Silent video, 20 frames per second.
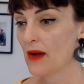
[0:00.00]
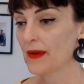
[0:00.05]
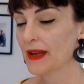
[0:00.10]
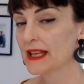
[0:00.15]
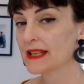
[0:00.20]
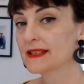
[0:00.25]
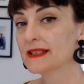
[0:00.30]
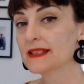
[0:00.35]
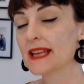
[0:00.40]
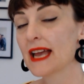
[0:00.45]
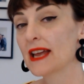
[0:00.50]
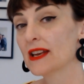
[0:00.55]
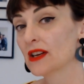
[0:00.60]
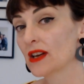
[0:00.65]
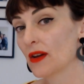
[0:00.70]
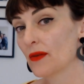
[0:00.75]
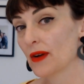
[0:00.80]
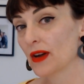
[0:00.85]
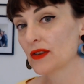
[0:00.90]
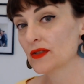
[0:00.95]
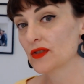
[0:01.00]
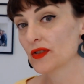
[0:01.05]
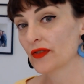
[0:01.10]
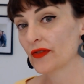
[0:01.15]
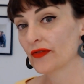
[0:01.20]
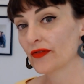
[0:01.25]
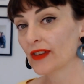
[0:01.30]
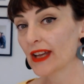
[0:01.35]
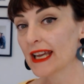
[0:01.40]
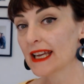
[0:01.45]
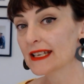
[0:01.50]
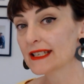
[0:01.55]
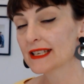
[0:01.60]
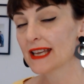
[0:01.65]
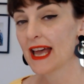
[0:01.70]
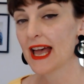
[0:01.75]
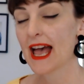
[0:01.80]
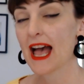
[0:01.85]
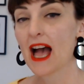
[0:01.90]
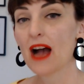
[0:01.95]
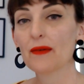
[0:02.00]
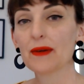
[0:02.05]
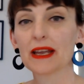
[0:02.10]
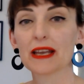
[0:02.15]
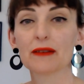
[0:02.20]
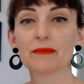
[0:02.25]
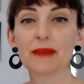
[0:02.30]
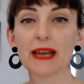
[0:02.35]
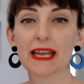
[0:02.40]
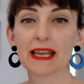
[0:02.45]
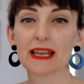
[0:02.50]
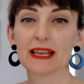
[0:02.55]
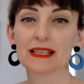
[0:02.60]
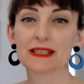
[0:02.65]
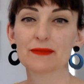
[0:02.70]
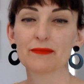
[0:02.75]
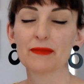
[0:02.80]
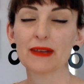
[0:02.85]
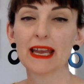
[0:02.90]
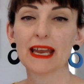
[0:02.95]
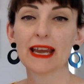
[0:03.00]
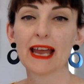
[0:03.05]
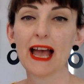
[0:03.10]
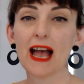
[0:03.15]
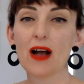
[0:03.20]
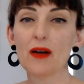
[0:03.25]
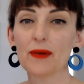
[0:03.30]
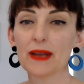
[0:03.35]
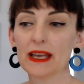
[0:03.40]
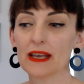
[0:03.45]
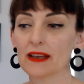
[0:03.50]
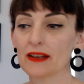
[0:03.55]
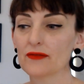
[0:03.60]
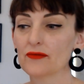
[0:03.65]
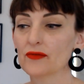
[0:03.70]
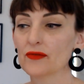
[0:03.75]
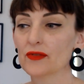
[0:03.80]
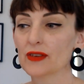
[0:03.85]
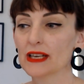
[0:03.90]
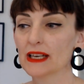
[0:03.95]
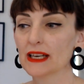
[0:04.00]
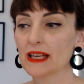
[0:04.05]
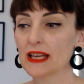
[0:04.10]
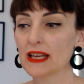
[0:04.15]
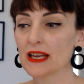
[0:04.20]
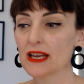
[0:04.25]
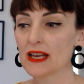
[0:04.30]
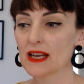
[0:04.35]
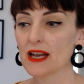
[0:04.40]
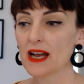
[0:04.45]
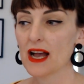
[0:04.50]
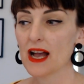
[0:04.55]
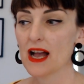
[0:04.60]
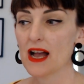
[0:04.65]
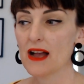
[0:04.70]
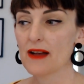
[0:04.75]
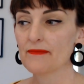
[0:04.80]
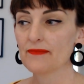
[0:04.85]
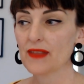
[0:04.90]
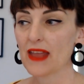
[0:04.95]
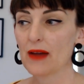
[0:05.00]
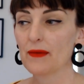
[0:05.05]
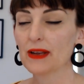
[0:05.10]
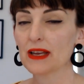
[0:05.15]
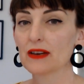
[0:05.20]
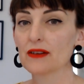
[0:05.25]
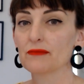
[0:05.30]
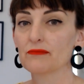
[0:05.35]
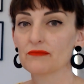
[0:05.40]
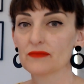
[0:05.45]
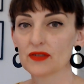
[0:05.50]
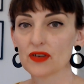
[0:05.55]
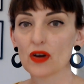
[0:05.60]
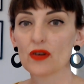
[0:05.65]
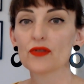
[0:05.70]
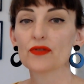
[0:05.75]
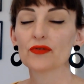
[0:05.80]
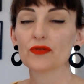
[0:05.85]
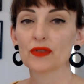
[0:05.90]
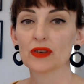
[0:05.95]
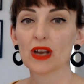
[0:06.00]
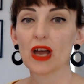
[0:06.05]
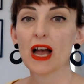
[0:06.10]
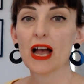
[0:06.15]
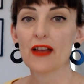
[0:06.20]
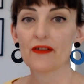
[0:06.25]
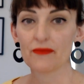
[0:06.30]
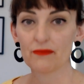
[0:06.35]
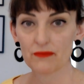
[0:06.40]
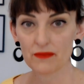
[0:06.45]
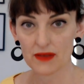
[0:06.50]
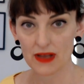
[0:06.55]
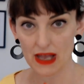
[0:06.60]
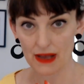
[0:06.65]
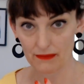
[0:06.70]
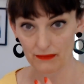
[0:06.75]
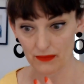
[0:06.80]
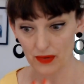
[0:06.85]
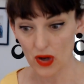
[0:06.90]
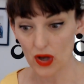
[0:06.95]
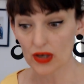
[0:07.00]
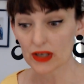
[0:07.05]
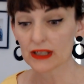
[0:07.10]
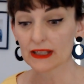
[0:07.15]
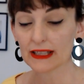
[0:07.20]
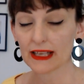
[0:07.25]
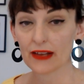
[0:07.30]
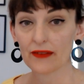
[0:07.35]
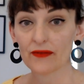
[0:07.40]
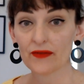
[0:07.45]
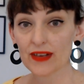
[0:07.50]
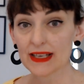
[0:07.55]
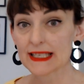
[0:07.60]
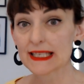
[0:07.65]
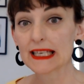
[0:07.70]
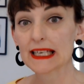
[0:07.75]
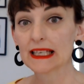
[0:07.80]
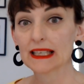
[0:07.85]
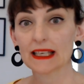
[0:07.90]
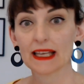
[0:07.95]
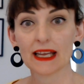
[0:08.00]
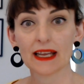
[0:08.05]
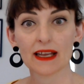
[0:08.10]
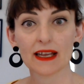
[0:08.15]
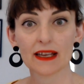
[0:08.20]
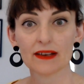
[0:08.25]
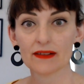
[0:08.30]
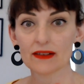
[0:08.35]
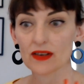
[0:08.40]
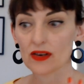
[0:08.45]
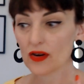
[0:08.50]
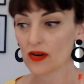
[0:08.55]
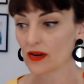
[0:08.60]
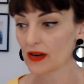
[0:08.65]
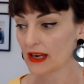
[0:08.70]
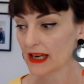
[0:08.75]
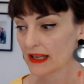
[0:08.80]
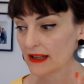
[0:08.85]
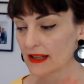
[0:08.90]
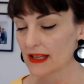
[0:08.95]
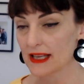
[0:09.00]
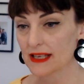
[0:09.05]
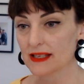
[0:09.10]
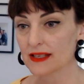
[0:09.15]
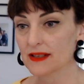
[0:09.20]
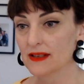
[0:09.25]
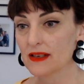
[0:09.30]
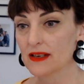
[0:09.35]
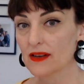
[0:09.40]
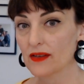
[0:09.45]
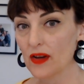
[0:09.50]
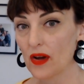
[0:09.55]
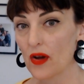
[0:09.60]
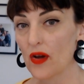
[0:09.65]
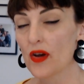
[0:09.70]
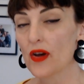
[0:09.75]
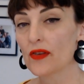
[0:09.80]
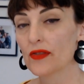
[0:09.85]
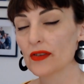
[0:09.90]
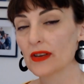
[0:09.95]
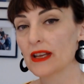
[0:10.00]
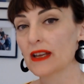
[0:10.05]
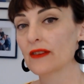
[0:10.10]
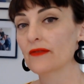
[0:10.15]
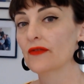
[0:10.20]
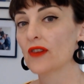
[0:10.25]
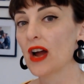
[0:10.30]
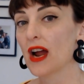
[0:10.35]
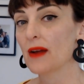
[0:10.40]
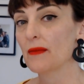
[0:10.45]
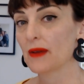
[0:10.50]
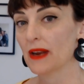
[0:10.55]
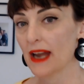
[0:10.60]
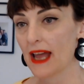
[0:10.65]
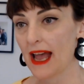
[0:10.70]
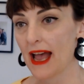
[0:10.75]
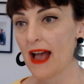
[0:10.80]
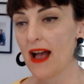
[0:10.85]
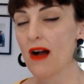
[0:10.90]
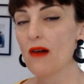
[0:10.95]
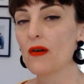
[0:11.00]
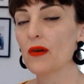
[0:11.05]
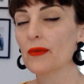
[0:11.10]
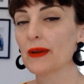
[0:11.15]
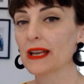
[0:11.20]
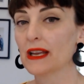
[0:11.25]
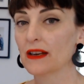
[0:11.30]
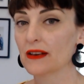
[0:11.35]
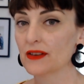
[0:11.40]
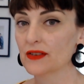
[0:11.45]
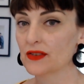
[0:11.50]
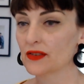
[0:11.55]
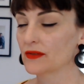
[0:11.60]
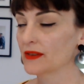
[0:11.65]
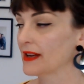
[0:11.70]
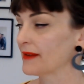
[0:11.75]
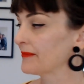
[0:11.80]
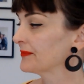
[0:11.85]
stand on our own 2 feet, how we can make ends meet, how we can really how we're going to go through life bodily, physically, in, you know, in this earthly environment. How are we going to do it?